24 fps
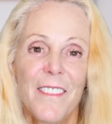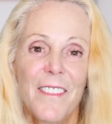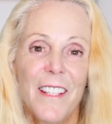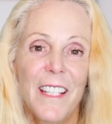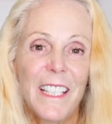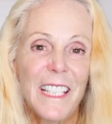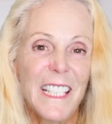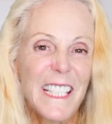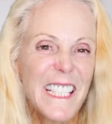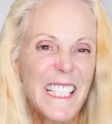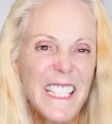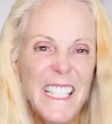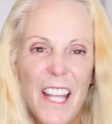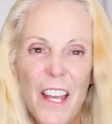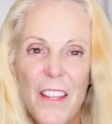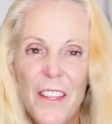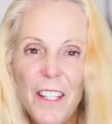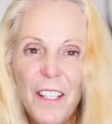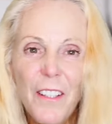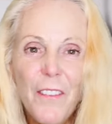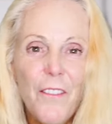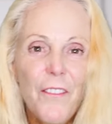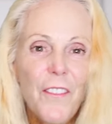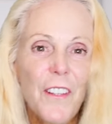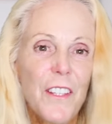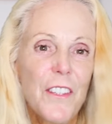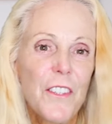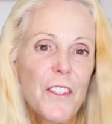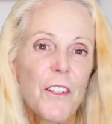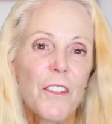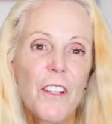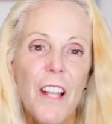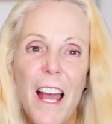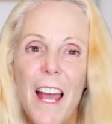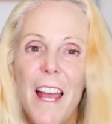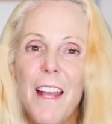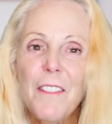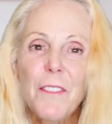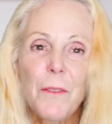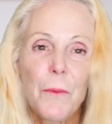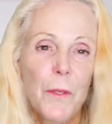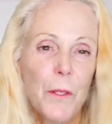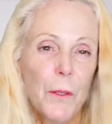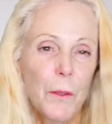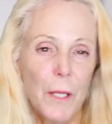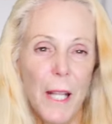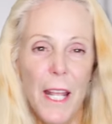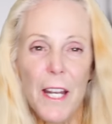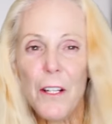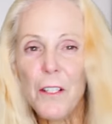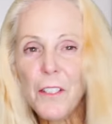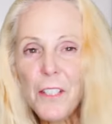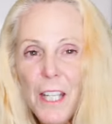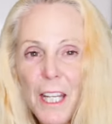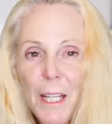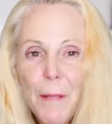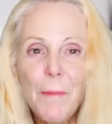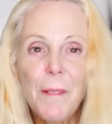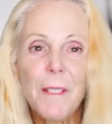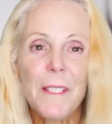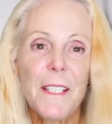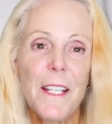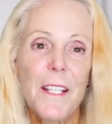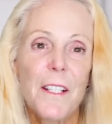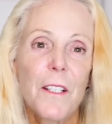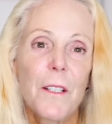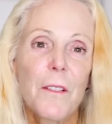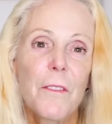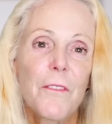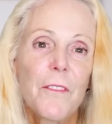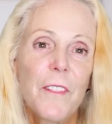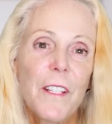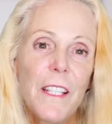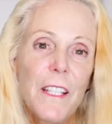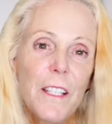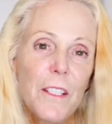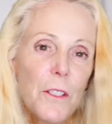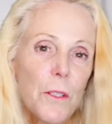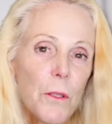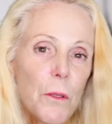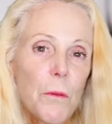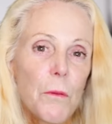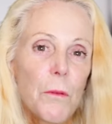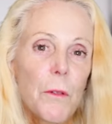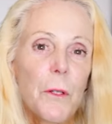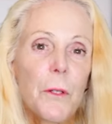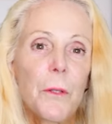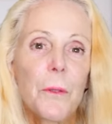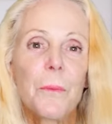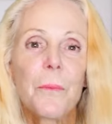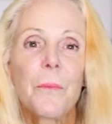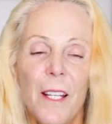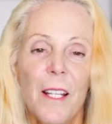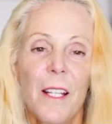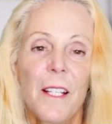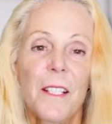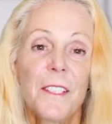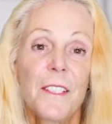They can see how they can fit in their lives. With their entertainment center fit in your room.